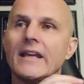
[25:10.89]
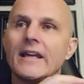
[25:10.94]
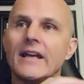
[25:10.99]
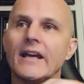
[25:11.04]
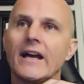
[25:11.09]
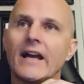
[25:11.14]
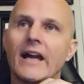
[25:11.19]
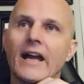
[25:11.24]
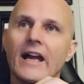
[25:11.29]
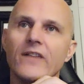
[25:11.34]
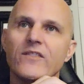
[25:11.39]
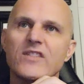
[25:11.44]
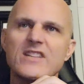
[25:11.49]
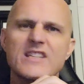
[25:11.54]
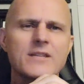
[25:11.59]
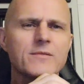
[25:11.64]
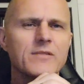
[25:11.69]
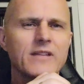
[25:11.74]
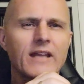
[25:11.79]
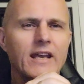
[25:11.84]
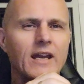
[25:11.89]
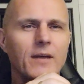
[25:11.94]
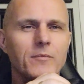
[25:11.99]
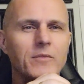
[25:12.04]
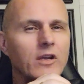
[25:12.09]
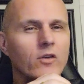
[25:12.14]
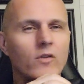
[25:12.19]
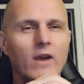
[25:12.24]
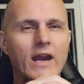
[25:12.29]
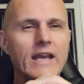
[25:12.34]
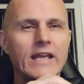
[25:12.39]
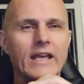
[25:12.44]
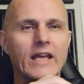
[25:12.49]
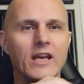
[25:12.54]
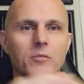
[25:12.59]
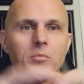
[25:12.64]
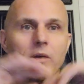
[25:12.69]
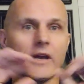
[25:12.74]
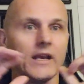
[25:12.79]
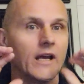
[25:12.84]
uh, if it seems like I'm degrading
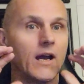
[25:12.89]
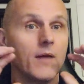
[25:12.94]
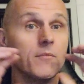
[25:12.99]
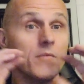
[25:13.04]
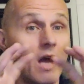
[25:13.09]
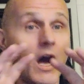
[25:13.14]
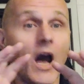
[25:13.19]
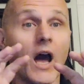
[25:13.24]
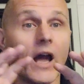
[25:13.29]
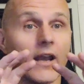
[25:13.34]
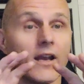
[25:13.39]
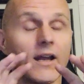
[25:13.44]
anybody, I'm not.